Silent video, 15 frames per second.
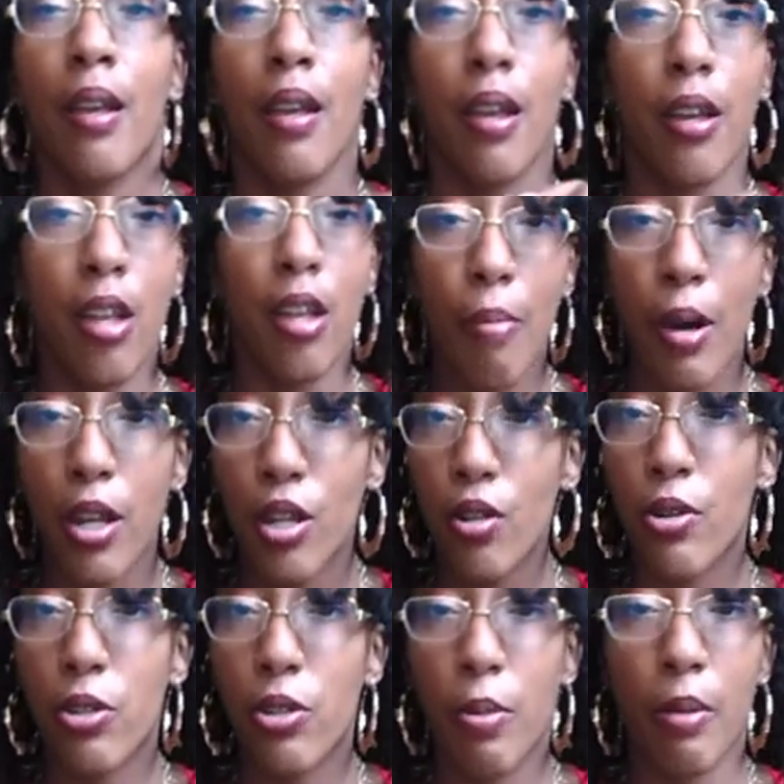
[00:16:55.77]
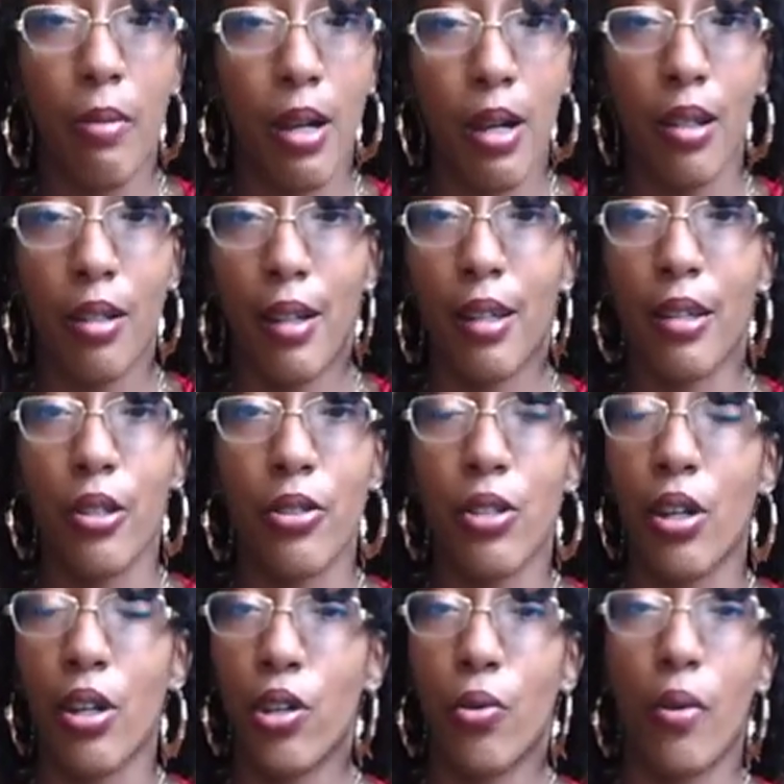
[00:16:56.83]
Anybody who has been my client can
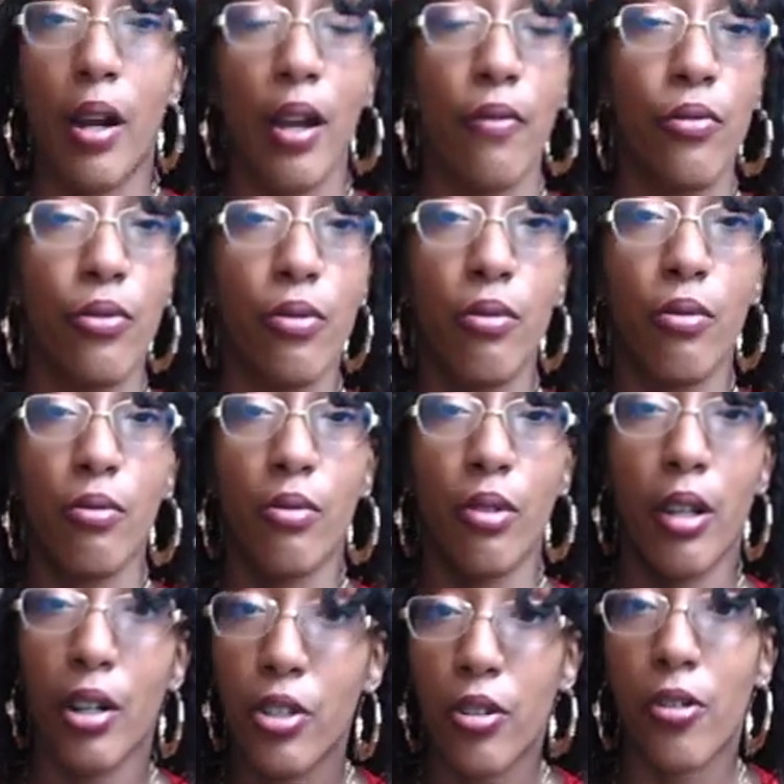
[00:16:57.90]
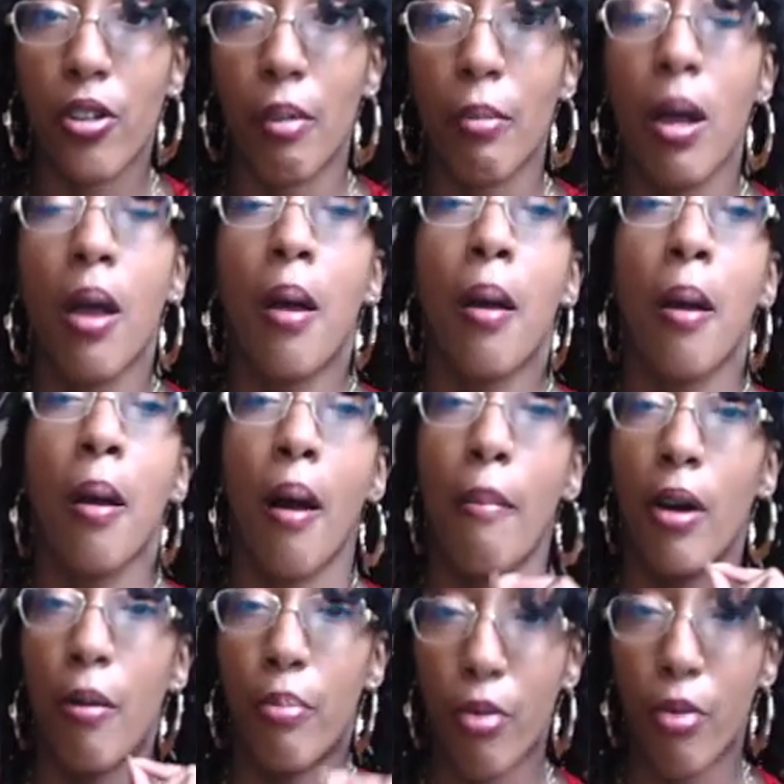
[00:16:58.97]
tell you I have lectured them
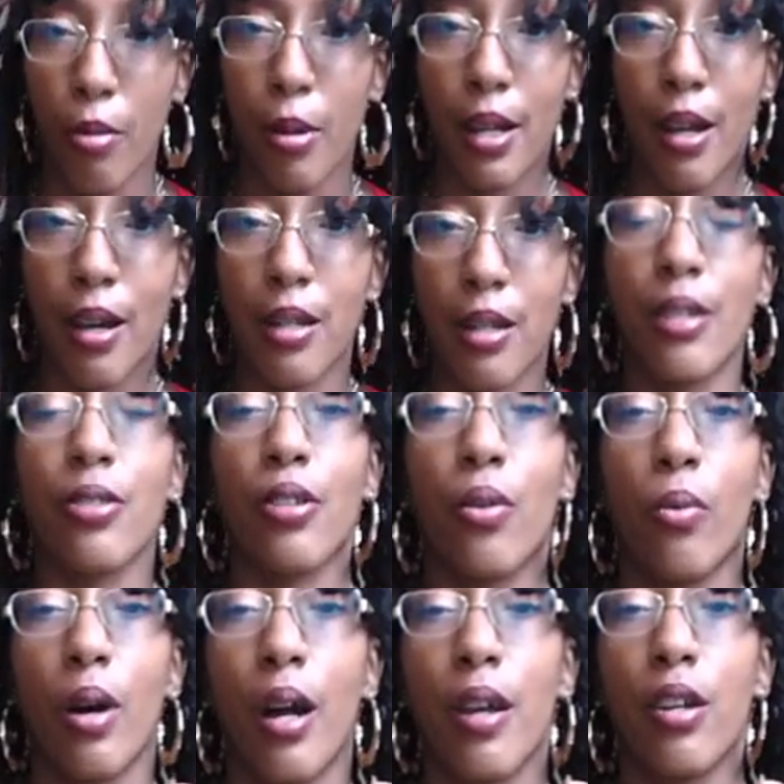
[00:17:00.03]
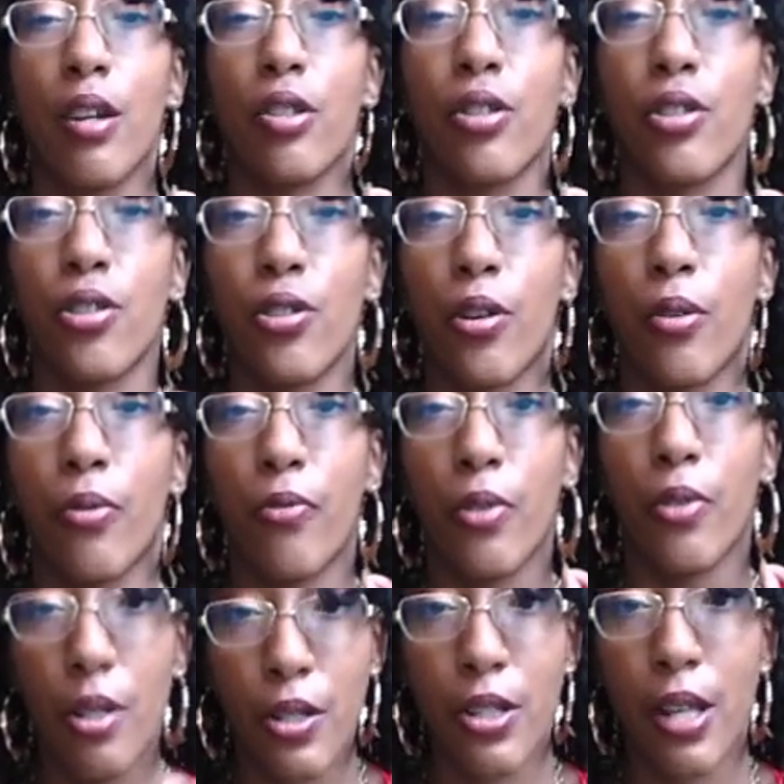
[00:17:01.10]
about probiotics and why it is your
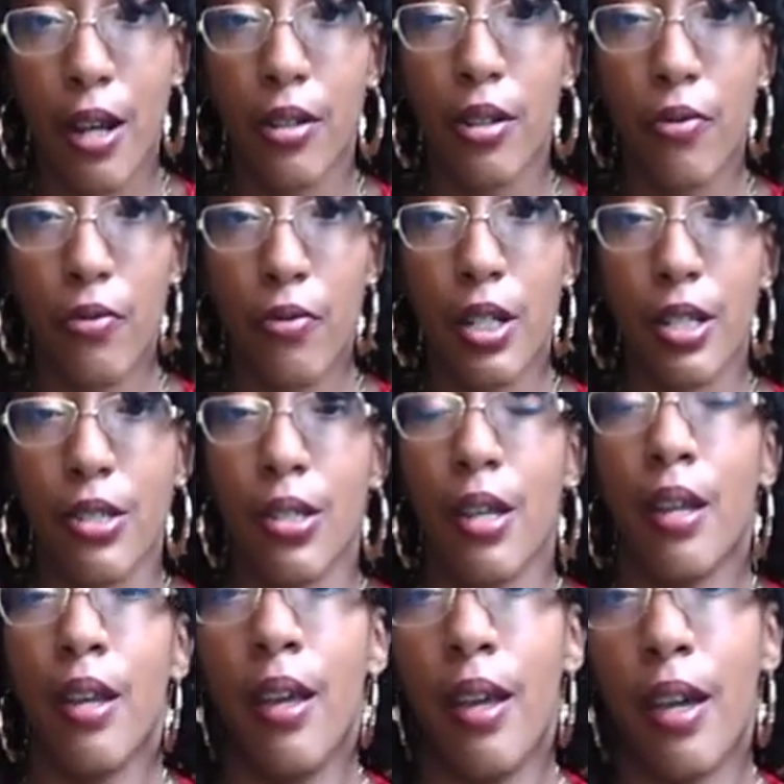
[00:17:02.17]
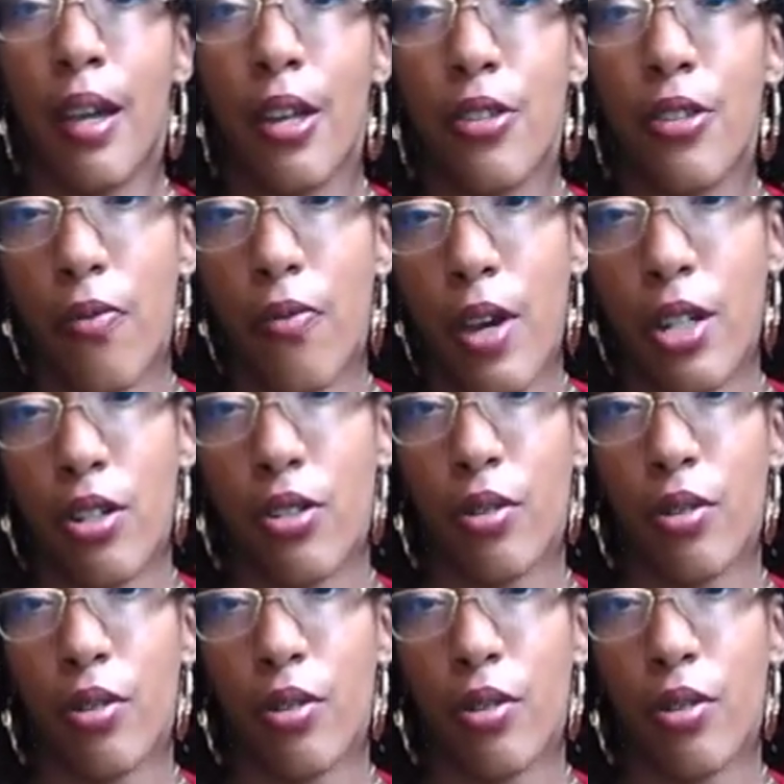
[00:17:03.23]
first line of defense against infectious